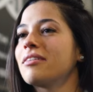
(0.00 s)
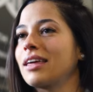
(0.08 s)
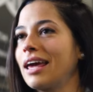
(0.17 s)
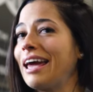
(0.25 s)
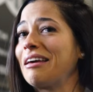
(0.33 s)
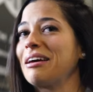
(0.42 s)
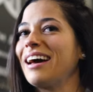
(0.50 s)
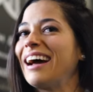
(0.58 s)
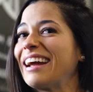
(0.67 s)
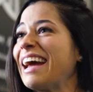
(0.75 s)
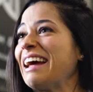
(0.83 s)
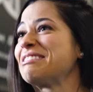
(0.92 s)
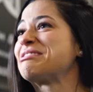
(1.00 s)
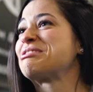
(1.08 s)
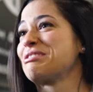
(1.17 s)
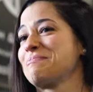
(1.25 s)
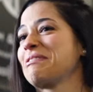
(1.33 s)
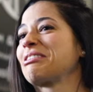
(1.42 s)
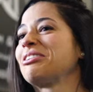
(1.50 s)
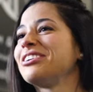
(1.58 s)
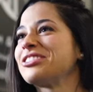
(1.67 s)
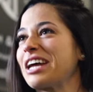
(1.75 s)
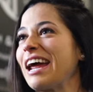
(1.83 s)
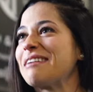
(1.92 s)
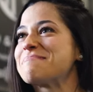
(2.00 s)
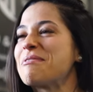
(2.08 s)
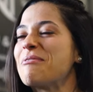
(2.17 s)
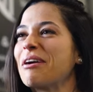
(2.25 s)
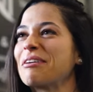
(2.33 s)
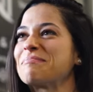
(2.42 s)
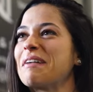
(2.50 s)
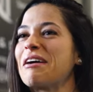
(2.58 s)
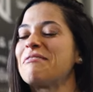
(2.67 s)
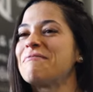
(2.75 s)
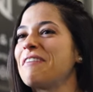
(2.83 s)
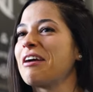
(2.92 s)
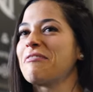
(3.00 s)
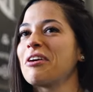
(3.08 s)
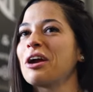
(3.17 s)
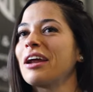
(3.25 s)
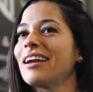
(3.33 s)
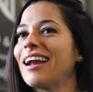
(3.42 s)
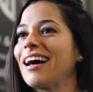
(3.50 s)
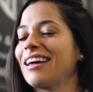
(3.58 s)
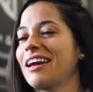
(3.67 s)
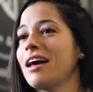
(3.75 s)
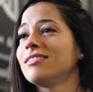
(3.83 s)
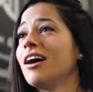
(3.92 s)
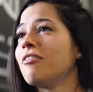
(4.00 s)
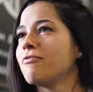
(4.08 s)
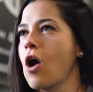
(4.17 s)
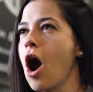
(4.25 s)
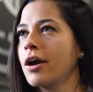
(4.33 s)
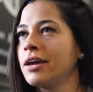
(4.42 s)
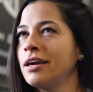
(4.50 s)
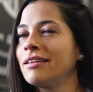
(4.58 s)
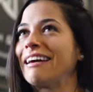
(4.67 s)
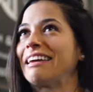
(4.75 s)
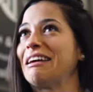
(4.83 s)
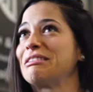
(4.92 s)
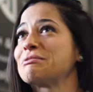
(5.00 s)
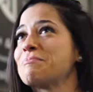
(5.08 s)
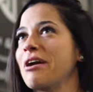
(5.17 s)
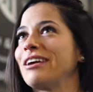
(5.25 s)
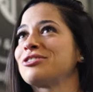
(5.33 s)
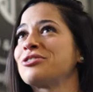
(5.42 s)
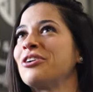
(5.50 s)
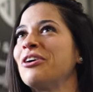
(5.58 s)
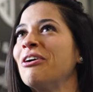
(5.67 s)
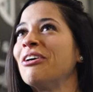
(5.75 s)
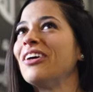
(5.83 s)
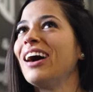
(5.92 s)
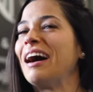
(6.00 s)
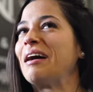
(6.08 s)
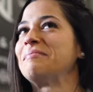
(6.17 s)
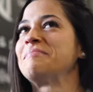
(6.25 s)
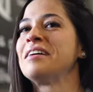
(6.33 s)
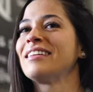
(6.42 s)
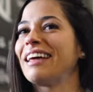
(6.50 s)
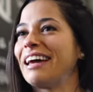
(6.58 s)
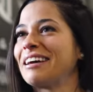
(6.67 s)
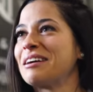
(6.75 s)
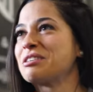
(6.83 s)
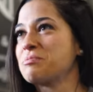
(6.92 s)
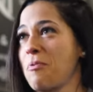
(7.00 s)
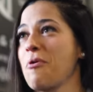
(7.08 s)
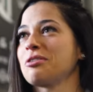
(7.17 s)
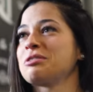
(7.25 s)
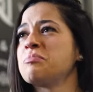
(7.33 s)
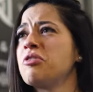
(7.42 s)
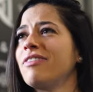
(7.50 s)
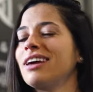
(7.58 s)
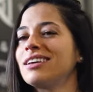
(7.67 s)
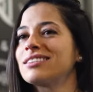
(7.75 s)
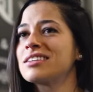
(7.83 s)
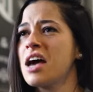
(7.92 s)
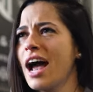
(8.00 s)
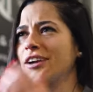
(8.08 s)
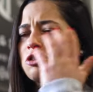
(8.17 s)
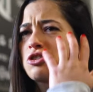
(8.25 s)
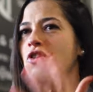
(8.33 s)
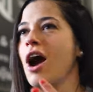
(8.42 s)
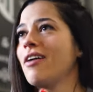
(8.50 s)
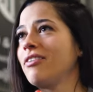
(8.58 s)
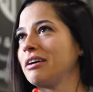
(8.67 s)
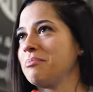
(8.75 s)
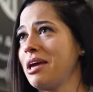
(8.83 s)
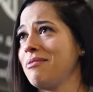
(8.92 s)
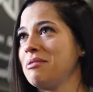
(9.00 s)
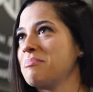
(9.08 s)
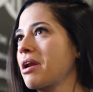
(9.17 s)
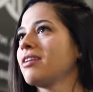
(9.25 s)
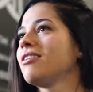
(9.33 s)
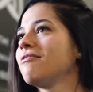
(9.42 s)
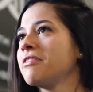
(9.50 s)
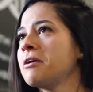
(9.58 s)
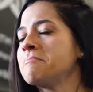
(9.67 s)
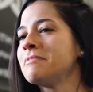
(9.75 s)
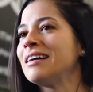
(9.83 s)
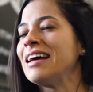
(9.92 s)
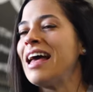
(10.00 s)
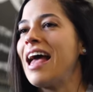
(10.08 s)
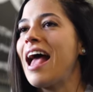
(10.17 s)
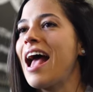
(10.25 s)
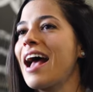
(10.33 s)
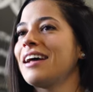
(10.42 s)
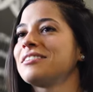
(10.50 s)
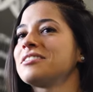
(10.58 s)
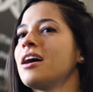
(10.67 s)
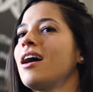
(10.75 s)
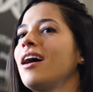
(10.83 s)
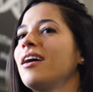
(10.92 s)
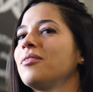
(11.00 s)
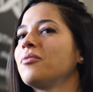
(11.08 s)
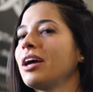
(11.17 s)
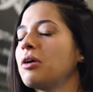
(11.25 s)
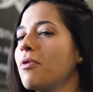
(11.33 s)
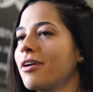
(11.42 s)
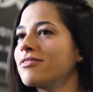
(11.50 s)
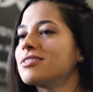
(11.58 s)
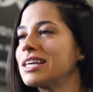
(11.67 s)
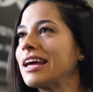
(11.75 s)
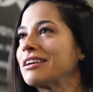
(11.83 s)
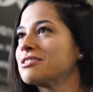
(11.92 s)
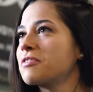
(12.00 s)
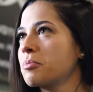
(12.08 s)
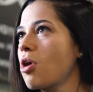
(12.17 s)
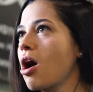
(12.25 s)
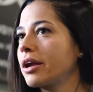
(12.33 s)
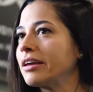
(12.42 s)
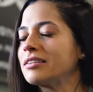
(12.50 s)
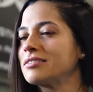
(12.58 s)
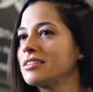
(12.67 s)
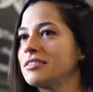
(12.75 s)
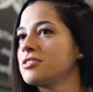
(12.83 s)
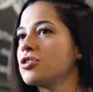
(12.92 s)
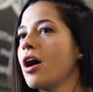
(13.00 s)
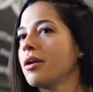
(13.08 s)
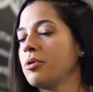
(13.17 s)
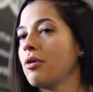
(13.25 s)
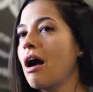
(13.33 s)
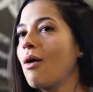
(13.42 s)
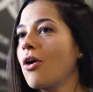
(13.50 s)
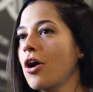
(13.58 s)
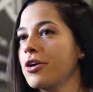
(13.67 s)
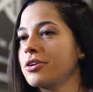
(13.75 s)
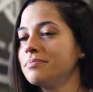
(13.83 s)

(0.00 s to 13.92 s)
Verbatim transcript: Okay, again, super cliche, but one of my favorite, like I love Rocky, like inspirational, um, like sports movies. I just cry like a baby, but I love them. And uh, like one of the sayings from Rocky is it's not about how hard